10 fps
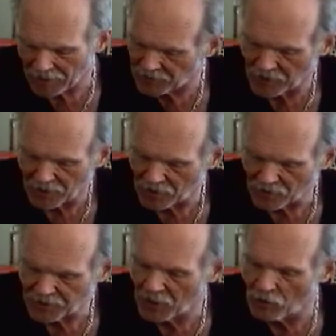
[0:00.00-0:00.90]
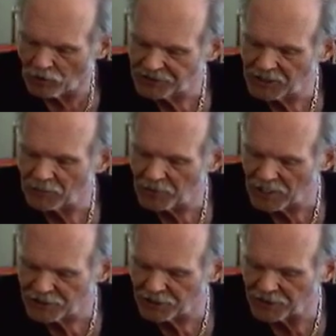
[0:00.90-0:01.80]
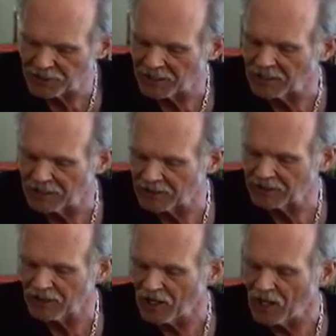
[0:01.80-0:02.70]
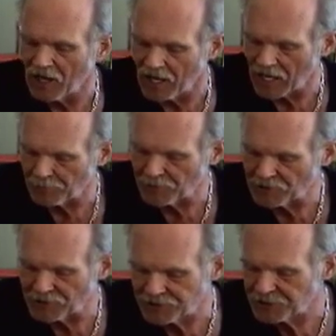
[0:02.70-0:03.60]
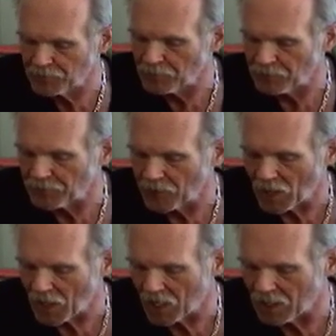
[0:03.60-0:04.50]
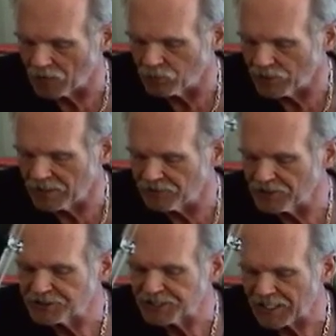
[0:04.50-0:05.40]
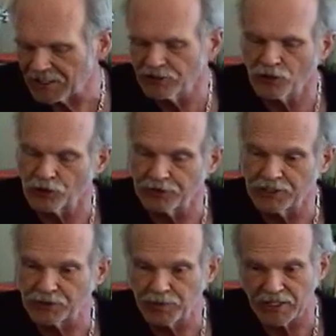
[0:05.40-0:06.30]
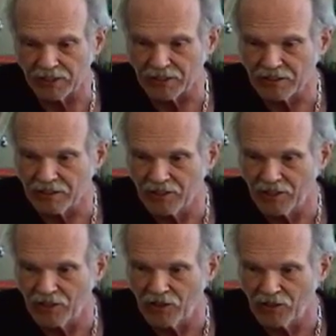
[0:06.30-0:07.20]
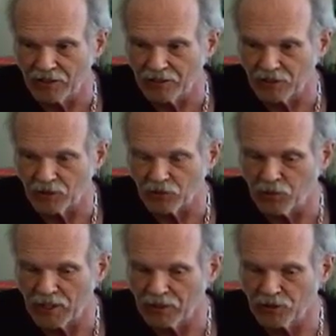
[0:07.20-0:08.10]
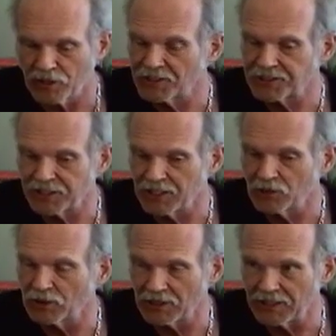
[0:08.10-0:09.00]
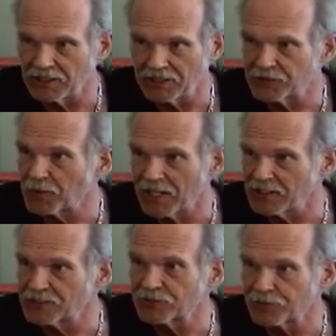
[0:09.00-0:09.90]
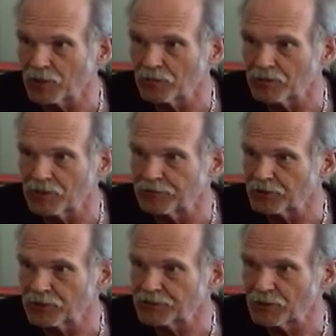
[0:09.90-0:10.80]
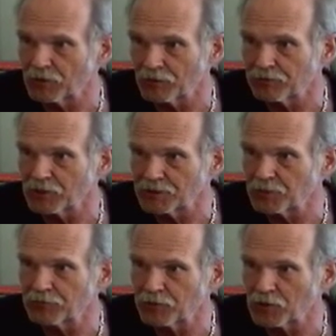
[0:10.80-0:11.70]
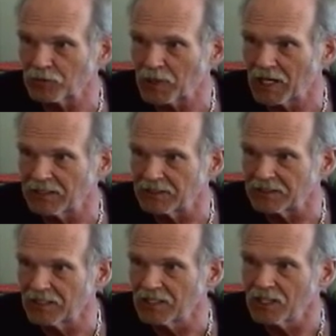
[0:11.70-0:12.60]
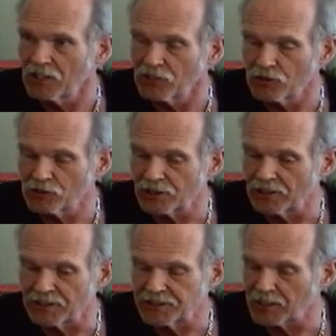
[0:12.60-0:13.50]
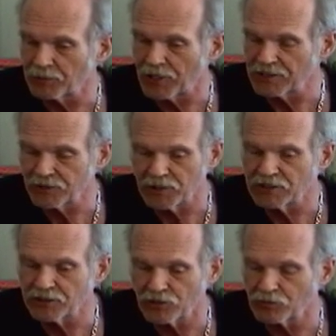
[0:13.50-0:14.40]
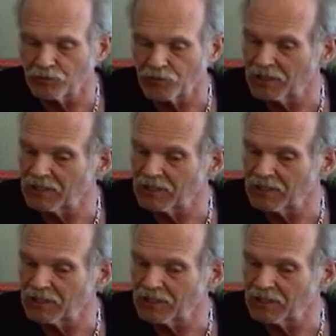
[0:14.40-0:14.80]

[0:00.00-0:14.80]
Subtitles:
And the whole syncopation thing, it happens in the second note of each pair. You know, whether it's equally spaced from the first or what's before or behind it. Usually a syncopation means you're